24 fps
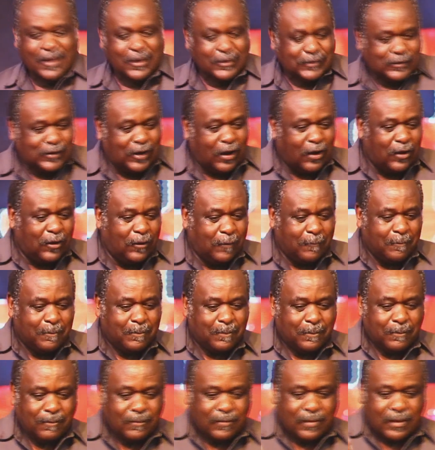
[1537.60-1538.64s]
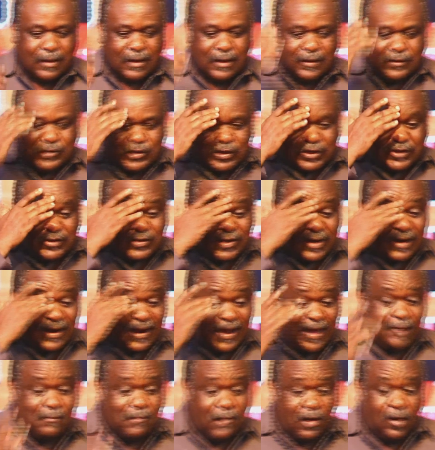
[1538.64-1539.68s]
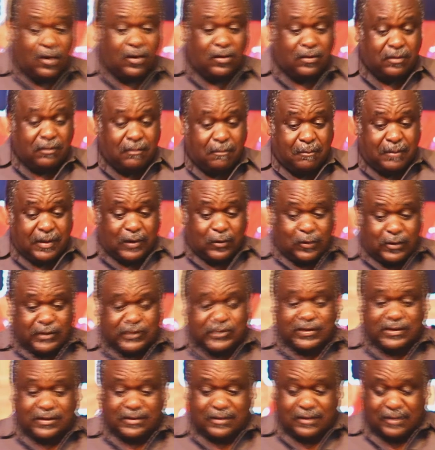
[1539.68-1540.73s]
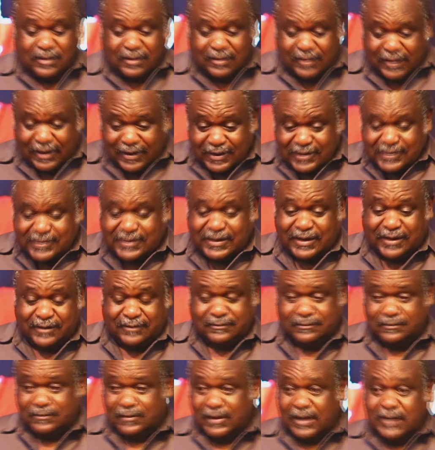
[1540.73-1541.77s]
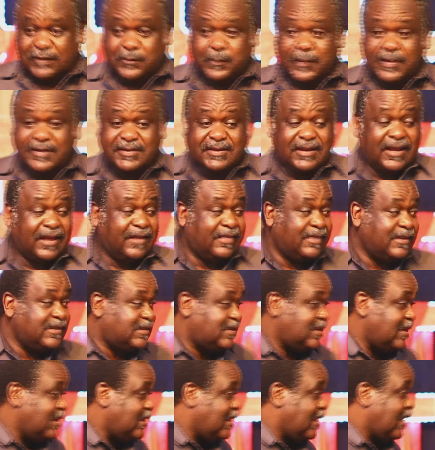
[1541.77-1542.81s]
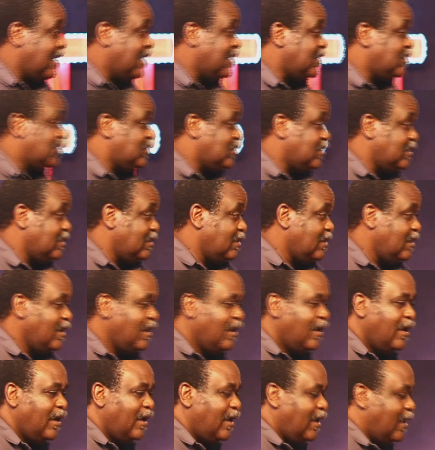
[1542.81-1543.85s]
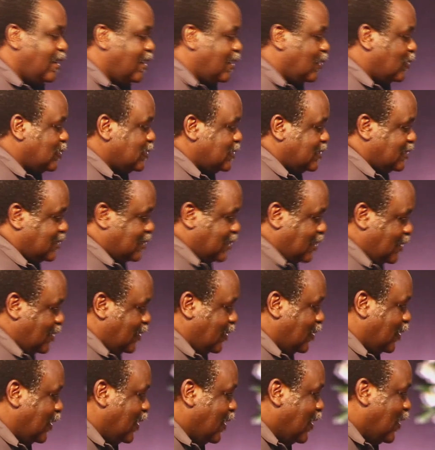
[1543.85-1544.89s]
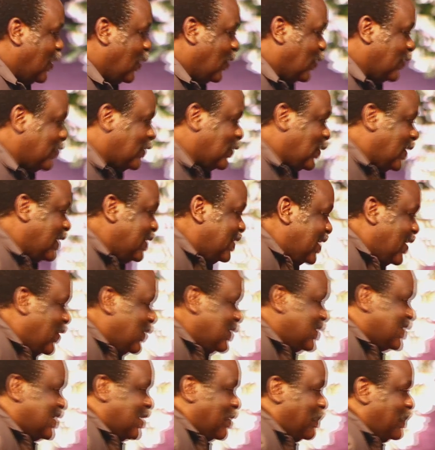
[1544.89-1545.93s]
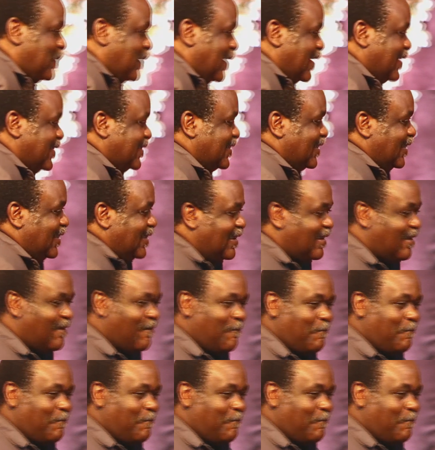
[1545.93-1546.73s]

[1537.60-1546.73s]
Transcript: So children learn more by watching than listening, especially at this tender age. And I was also one day I was surprised, and